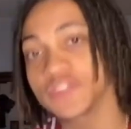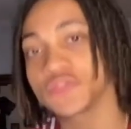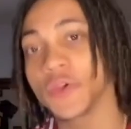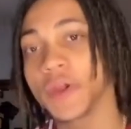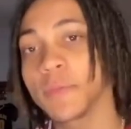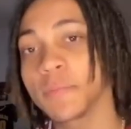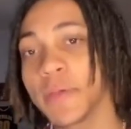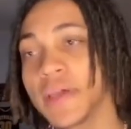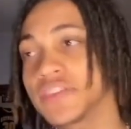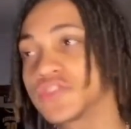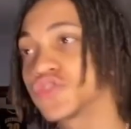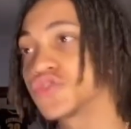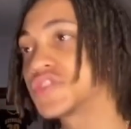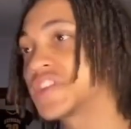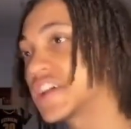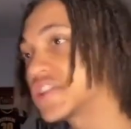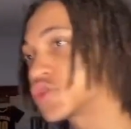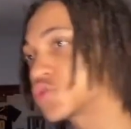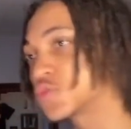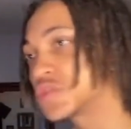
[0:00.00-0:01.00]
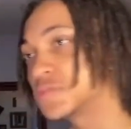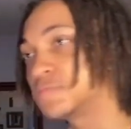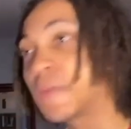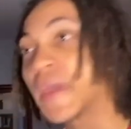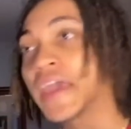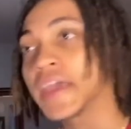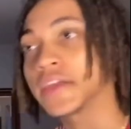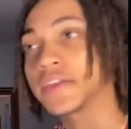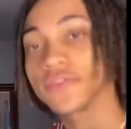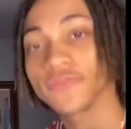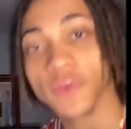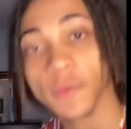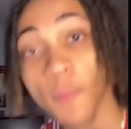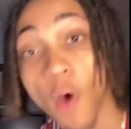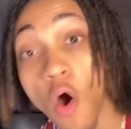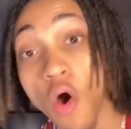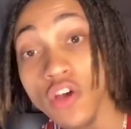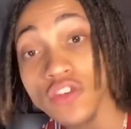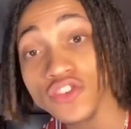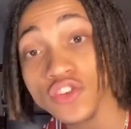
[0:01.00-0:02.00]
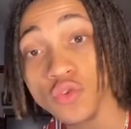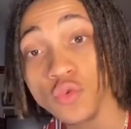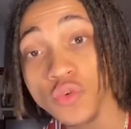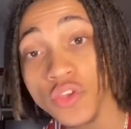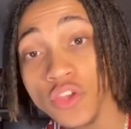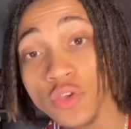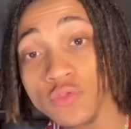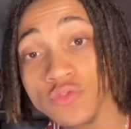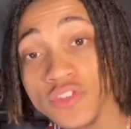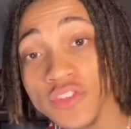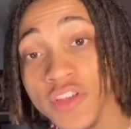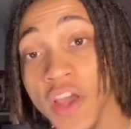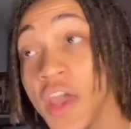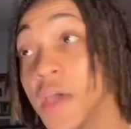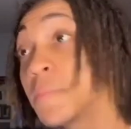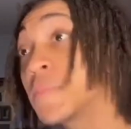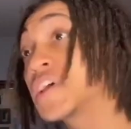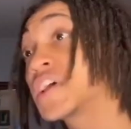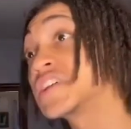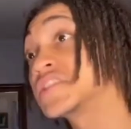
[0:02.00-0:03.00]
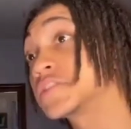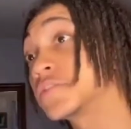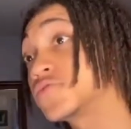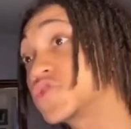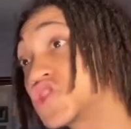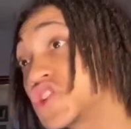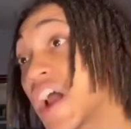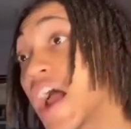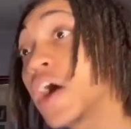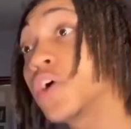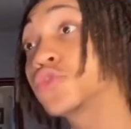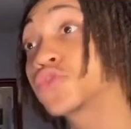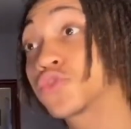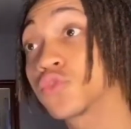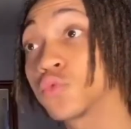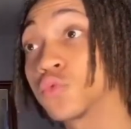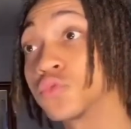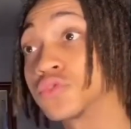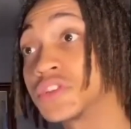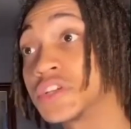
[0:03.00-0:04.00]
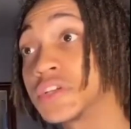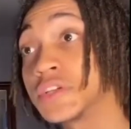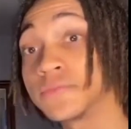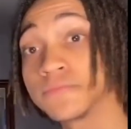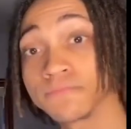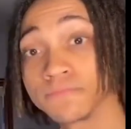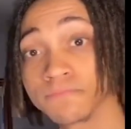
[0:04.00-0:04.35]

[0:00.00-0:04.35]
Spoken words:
gram pacer test was banned from all school use because of child cruelty.